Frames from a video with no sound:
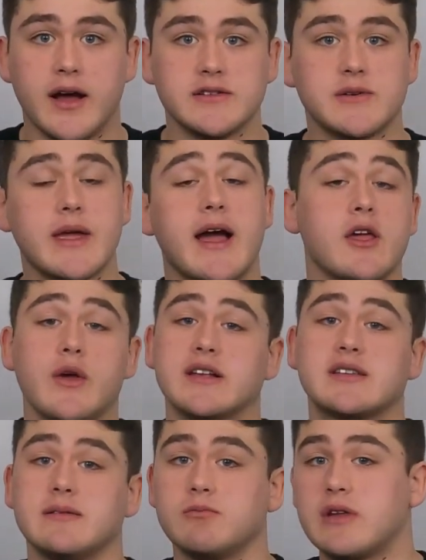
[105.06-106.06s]
So yeah, you guys
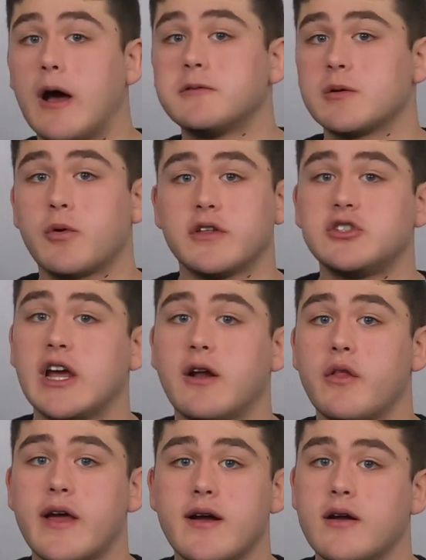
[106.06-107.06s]
can help support the
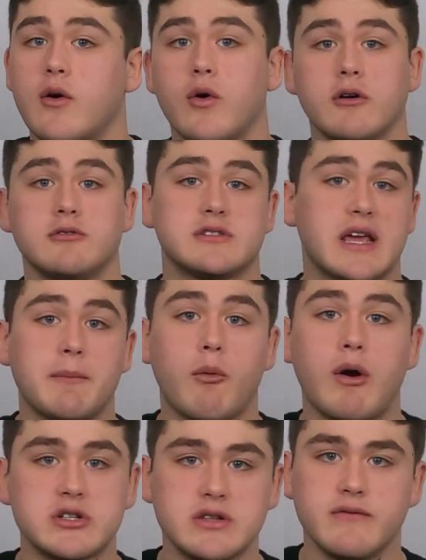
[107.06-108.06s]
channel there or just keep on
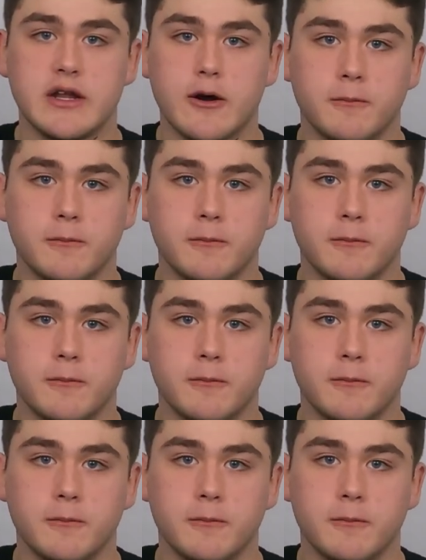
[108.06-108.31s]
watching the video.